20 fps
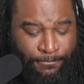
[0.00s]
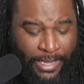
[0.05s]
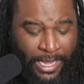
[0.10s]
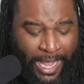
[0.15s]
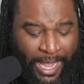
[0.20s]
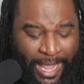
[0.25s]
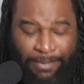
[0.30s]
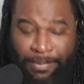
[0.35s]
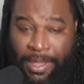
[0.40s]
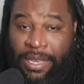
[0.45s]

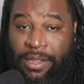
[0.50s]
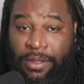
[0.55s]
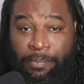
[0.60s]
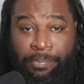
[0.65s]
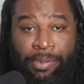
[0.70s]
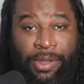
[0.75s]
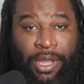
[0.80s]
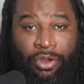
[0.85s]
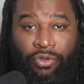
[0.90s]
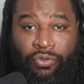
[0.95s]
All right, man, look,
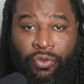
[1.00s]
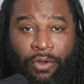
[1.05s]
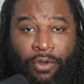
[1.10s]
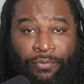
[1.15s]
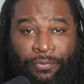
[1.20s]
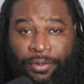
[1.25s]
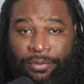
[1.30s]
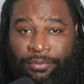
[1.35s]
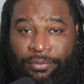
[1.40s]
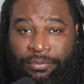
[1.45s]
Bud
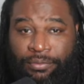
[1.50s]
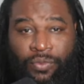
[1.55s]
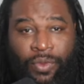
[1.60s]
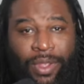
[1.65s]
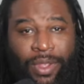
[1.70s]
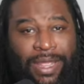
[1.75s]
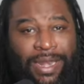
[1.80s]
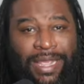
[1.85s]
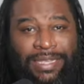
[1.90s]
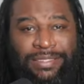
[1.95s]
Crawford, what
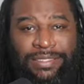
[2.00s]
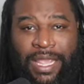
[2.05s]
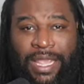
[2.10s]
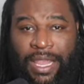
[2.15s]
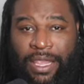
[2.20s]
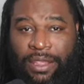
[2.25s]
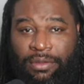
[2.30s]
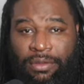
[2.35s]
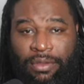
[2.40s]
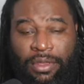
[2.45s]
can I
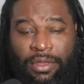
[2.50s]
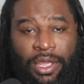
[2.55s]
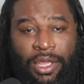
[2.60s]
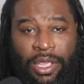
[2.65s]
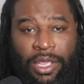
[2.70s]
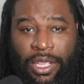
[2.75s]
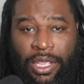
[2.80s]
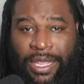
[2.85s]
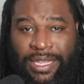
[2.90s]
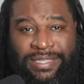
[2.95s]
say?
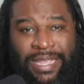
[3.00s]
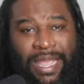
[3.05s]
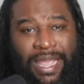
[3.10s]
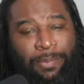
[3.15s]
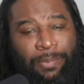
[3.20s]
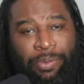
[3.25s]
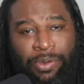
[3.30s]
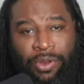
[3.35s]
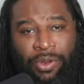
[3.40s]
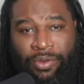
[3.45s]
It's time to
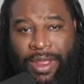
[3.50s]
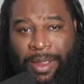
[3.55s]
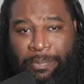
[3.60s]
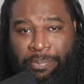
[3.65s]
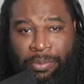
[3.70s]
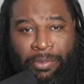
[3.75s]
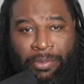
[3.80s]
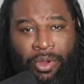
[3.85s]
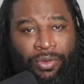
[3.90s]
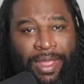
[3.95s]
put on that
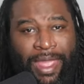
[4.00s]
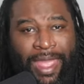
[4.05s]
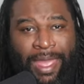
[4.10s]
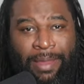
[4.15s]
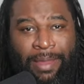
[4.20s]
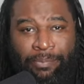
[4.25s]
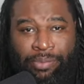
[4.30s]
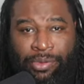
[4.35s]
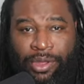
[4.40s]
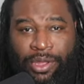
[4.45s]
promoter
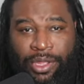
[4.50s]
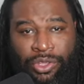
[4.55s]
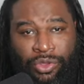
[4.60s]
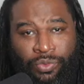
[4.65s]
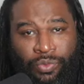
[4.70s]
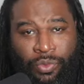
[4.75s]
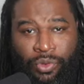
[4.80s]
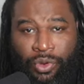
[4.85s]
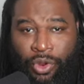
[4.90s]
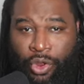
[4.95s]
hat, Bud. You
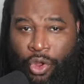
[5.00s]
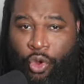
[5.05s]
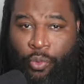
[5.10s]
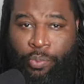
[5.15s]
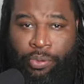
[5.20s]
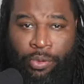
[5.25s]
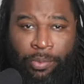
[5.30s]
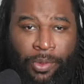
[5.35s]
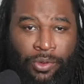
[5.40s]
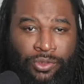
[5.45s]
want a
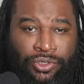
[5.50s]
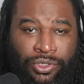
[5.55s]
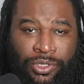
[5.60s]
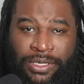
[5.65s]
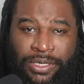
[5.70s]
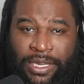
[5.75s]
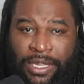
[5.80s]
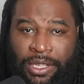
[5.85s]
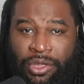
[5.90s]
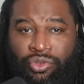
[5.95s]
co-promotion, a
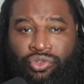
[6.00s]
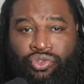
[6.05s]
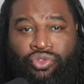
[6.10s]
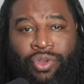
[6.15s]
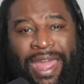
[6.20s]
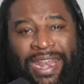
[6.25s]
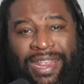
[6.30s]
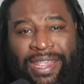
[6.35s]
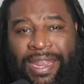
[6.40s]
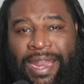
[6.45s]
deal? You
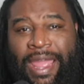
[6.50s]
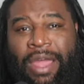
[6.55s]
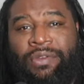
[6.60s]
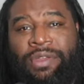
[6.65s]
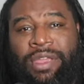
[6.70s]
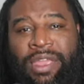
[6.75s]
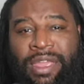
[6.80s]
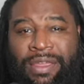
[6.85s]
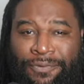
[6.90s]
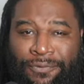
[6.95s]
got to get out
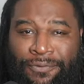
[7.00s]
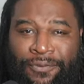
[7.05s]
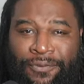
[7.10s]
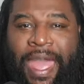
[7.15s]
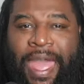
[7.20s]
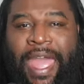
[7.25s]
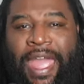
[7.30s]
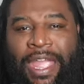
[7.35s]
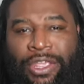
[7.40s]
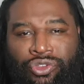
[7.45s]
here and
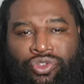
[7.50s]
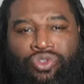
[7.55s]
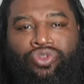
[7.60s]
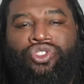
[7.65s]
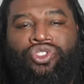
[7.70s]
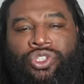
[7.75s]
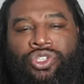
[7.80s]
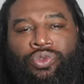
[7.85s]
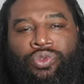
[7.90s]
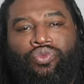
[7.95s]
find you
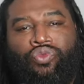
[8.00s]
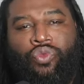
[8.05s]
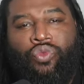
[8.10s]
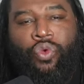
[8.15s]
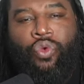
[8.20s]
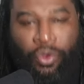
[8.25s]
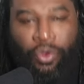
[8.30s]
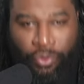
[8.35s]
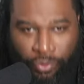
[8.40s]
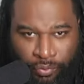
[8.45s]
some
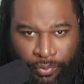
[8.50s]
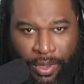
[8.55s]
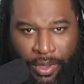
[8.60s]
work.